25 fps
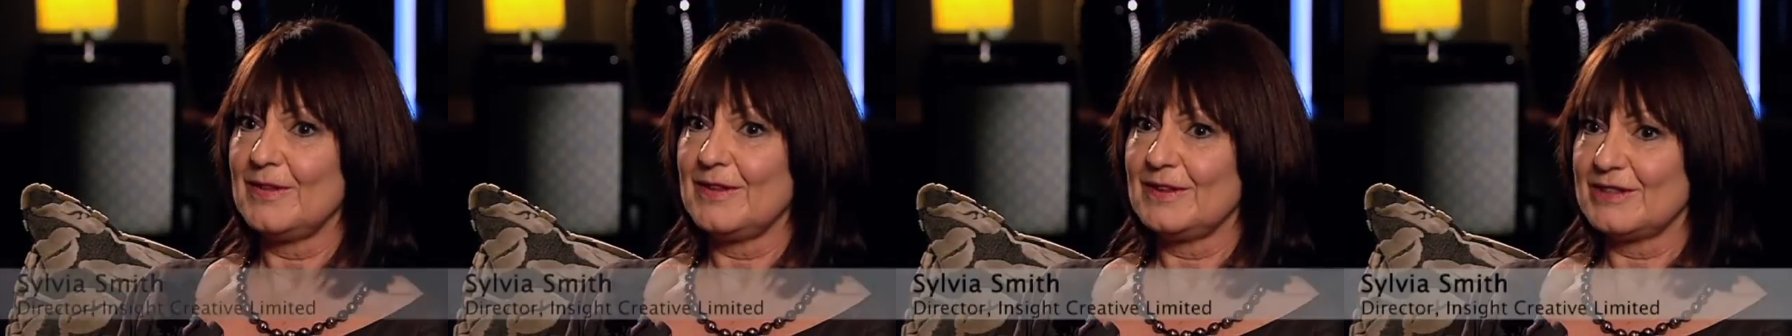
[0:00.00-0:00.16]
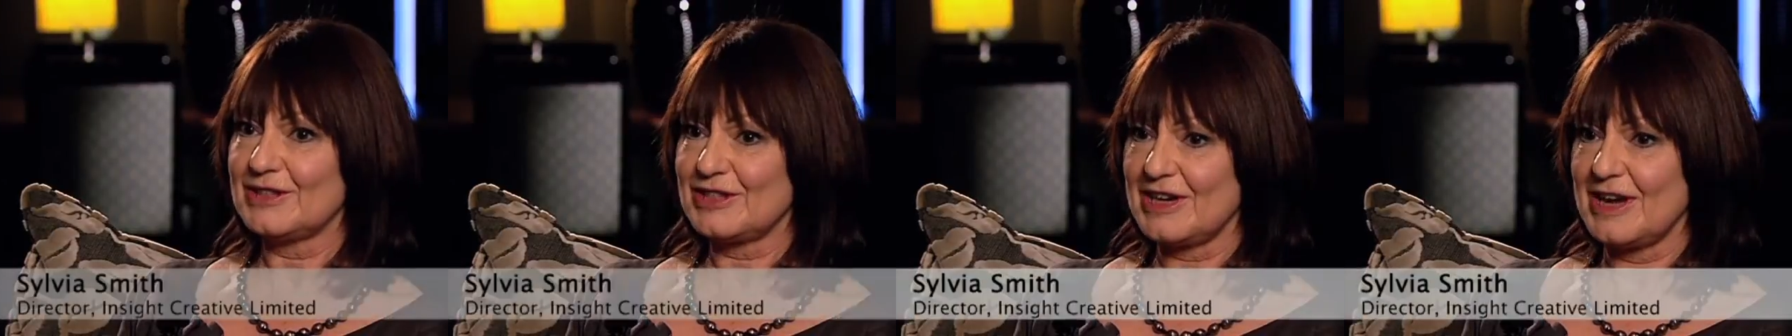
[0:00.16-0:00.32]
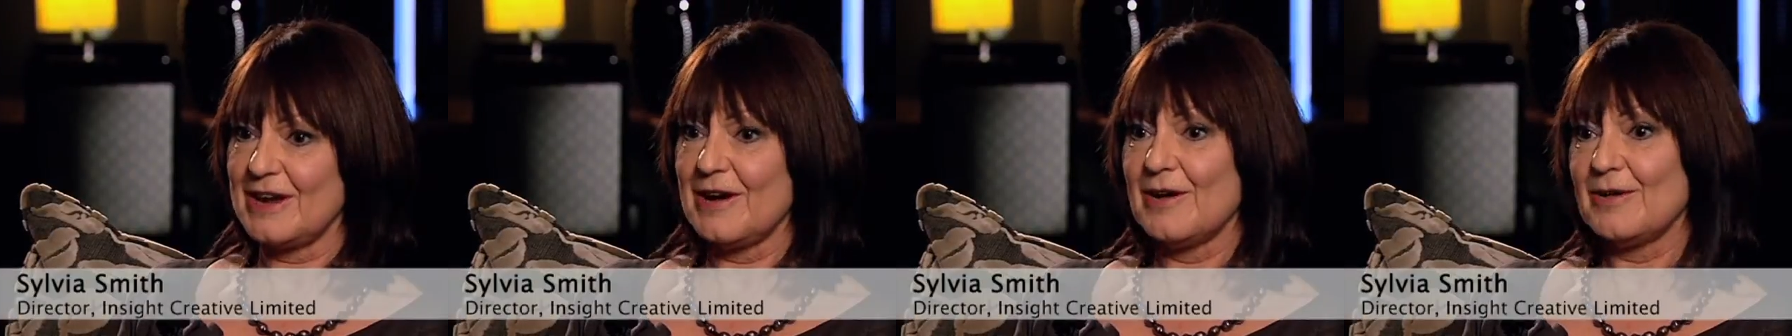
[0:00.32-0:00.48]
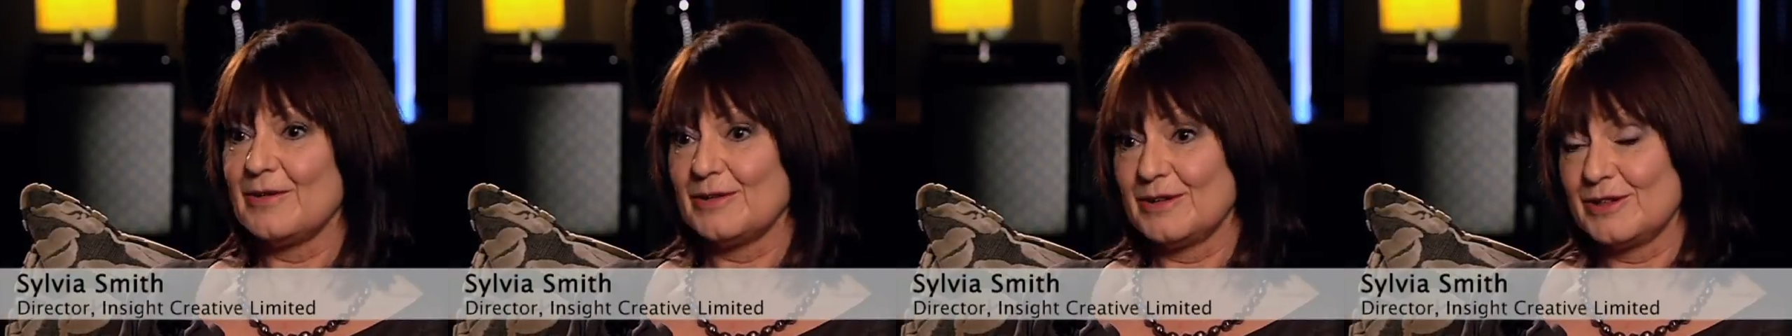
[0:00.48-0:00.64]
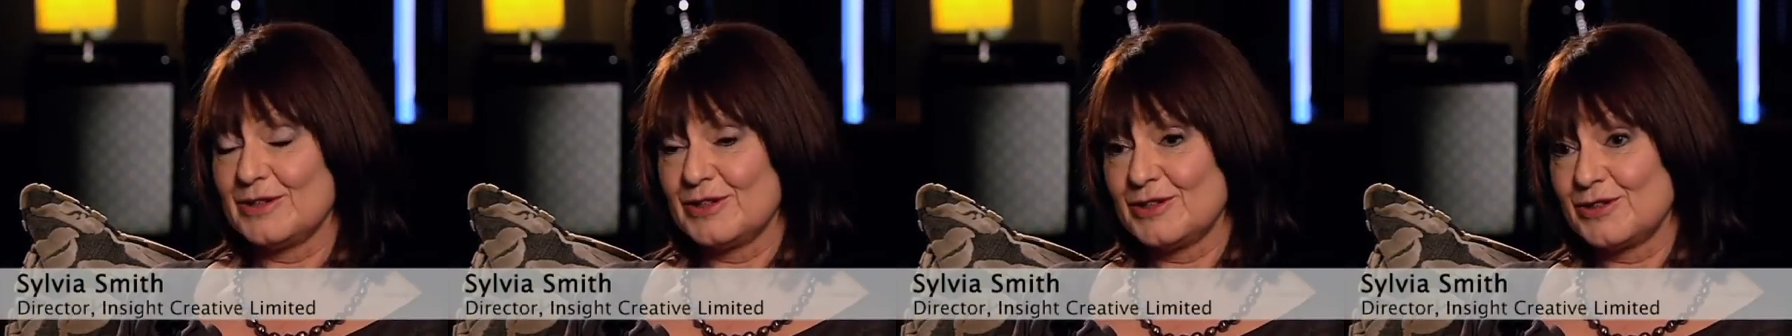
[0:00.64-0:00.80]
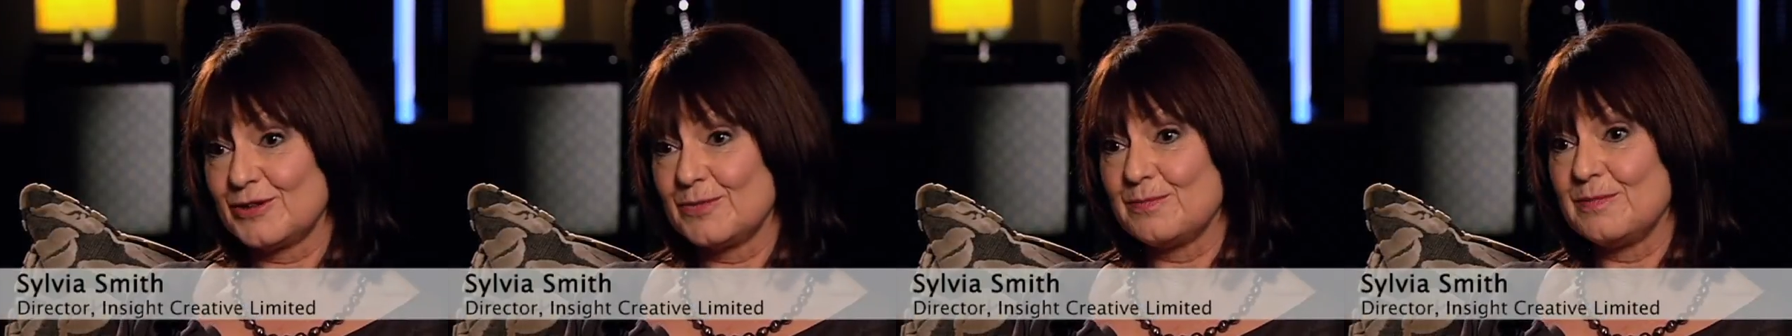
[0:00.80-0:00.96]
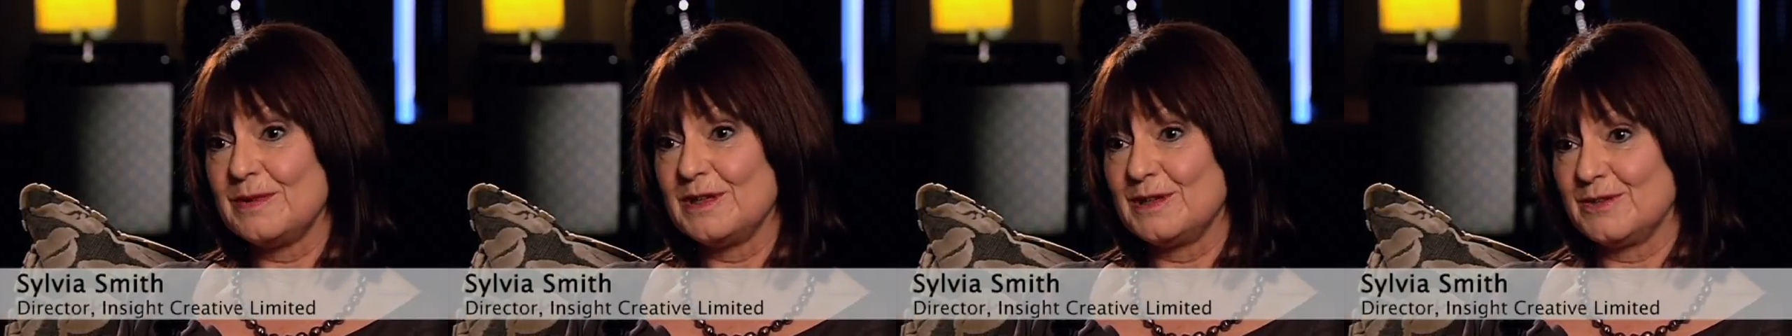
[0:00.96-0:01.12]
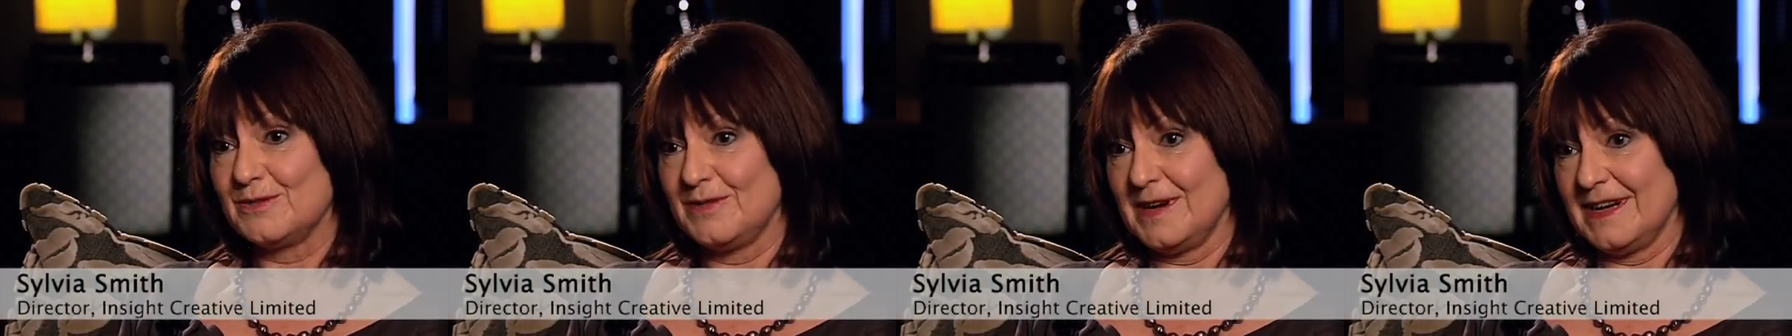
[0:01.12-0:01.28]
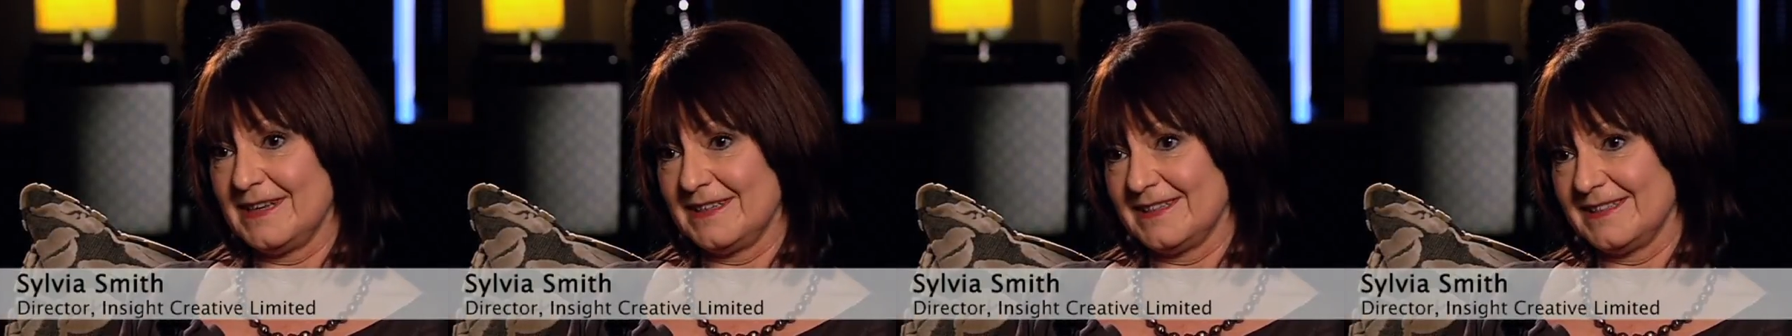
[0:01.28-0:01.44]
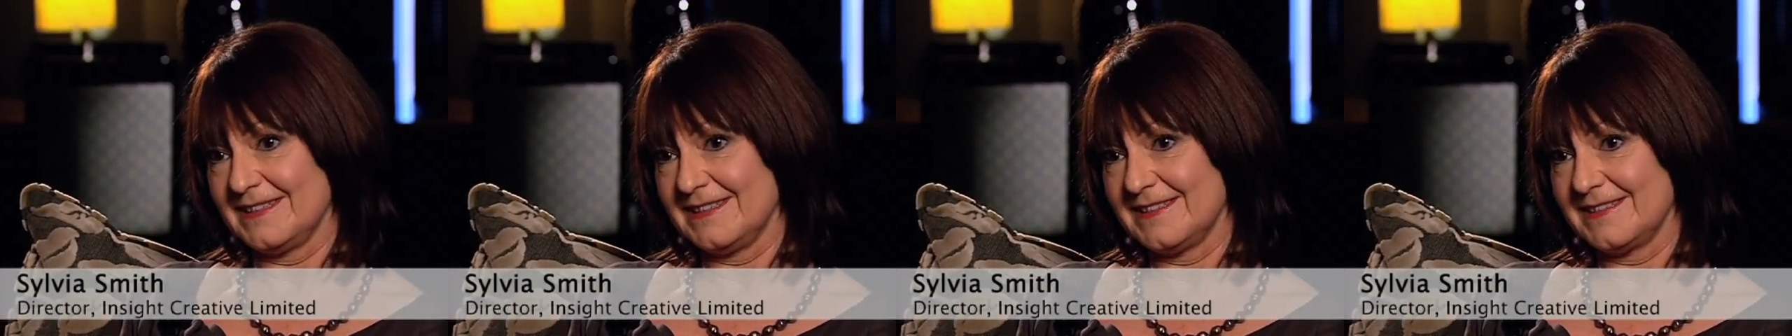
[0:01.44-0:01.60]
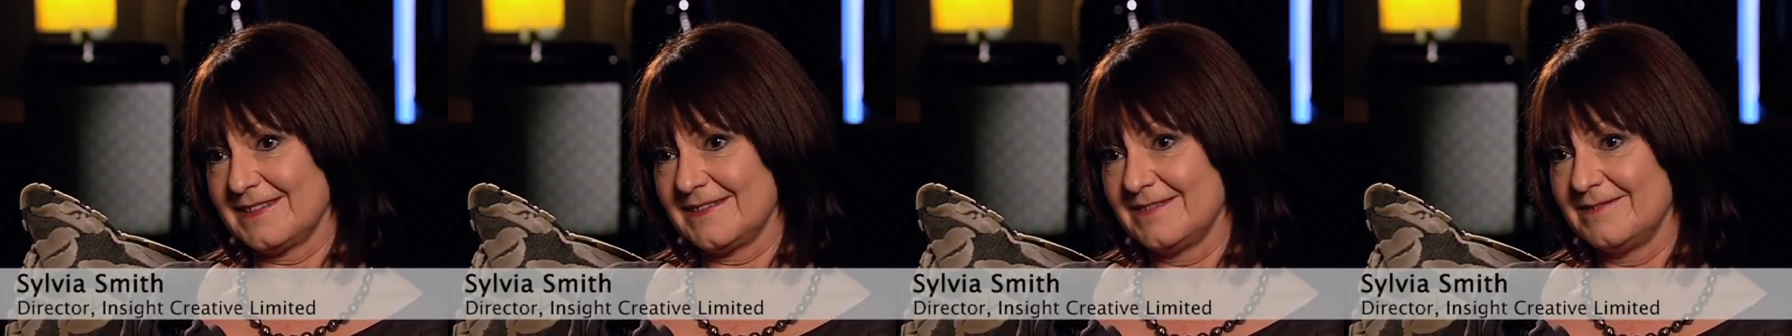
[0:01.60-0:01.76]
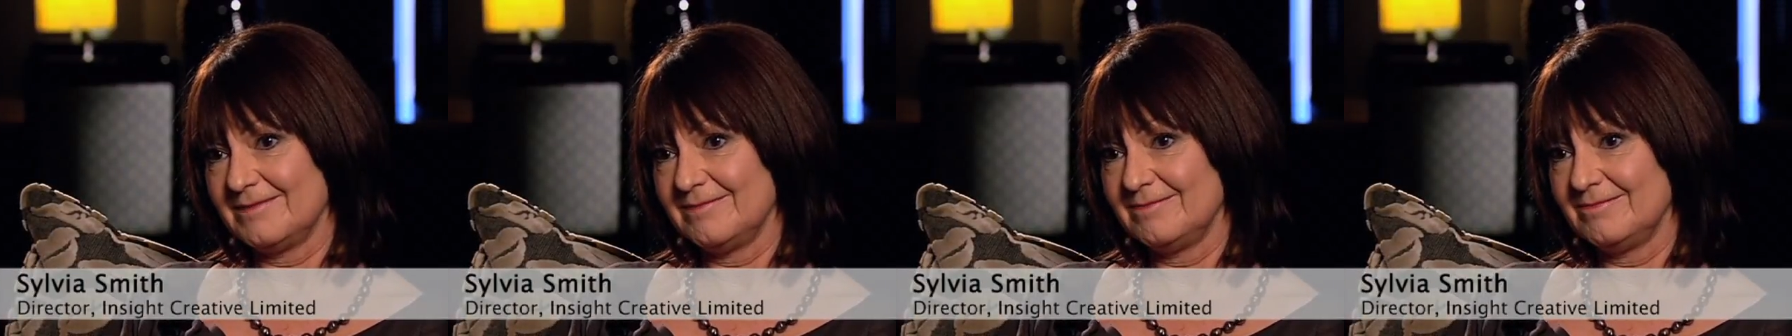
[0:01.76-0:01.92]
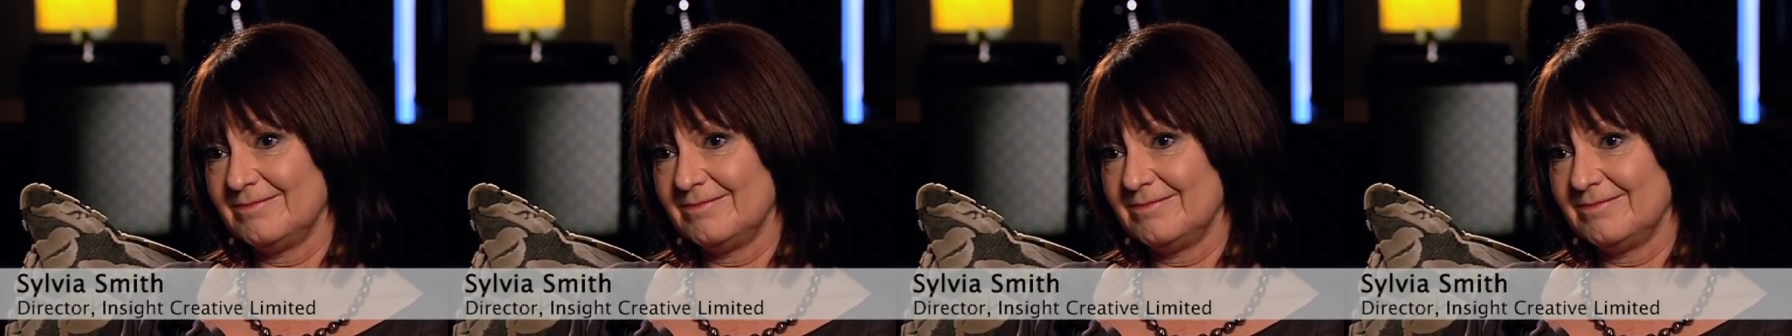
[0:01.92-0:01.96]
the shareholders should be directors.